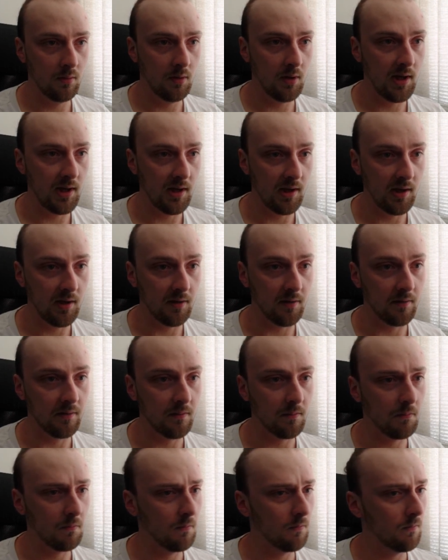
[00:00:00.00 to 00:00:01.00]
And
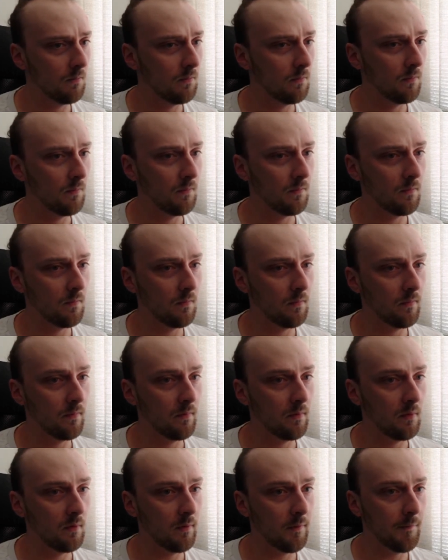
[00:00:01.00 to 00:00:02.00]

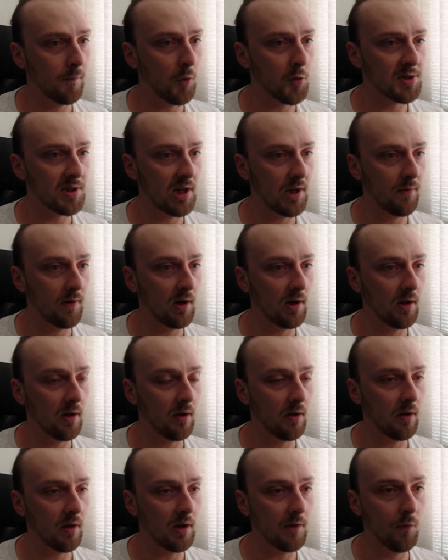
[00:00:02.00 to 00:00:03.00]
the first level
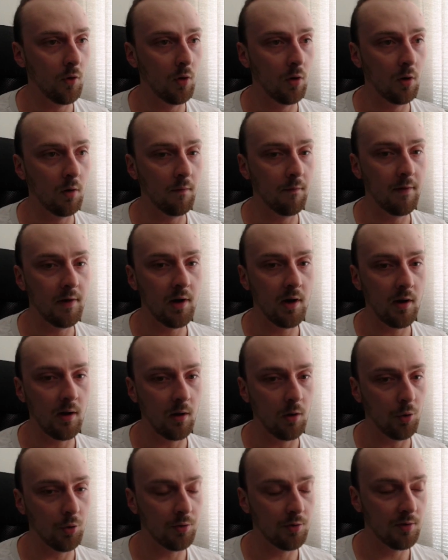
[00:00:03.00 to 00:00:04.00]
evolved a
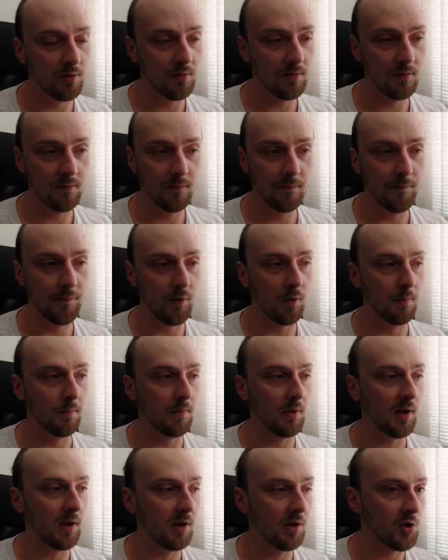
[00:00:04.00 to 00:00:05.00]
lot from
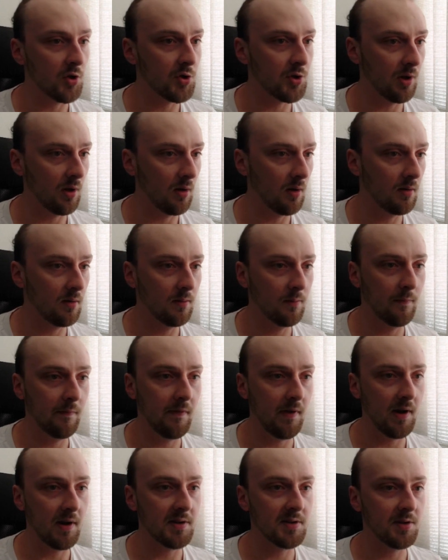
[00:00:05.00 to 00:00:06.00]
the initial
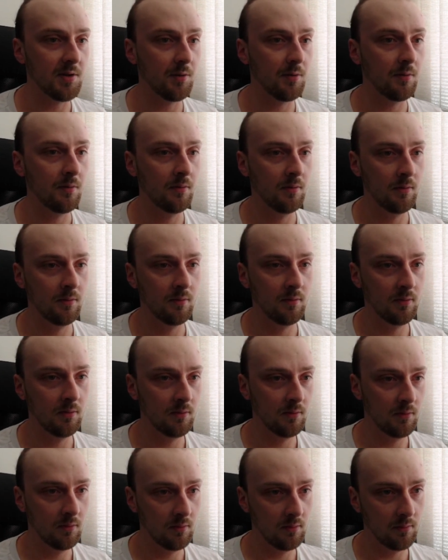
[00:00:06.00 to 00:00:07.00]
version,
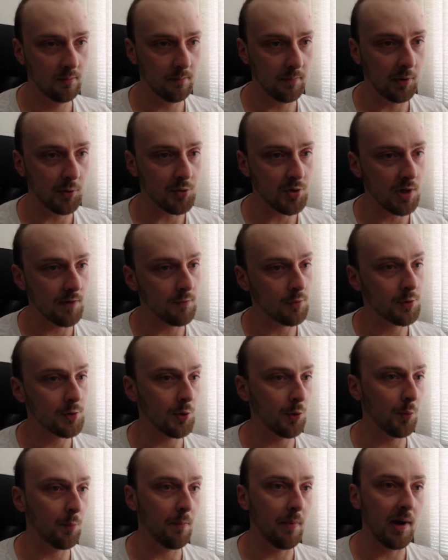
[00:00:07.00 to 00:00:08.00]
because I was
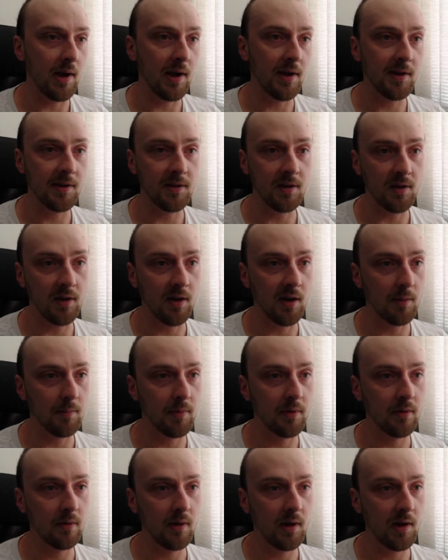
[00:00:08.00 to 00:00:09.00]
so bad at the
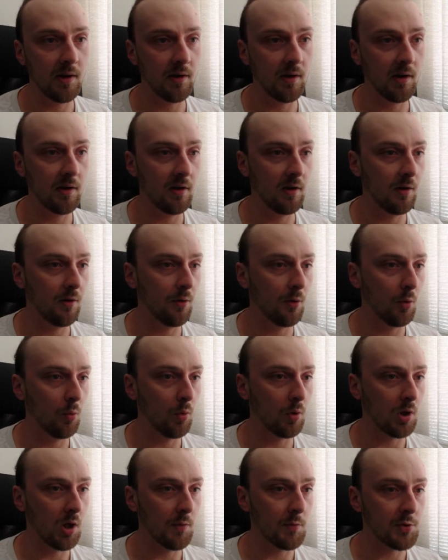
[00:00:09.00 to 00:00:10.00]
game and I didn't know
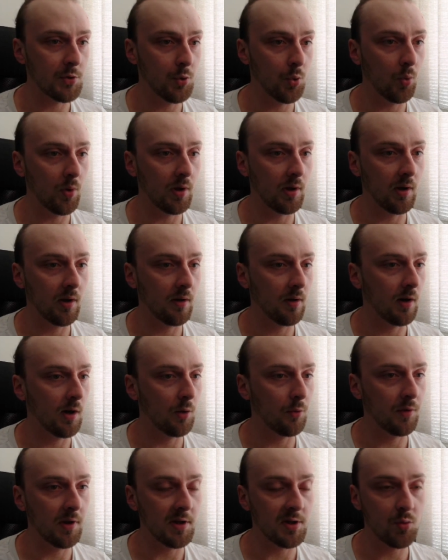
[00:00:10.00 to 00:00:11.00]
what I was doing and how
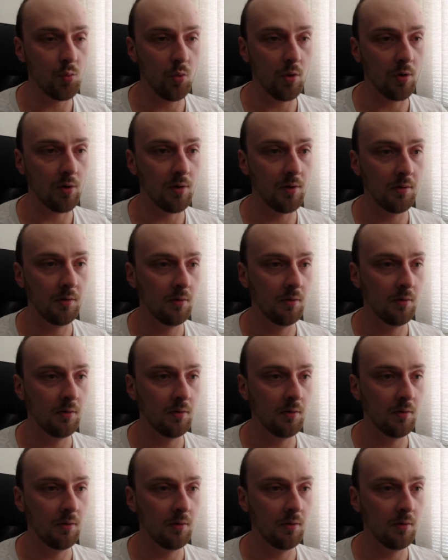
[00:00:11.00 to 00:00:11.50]
things work.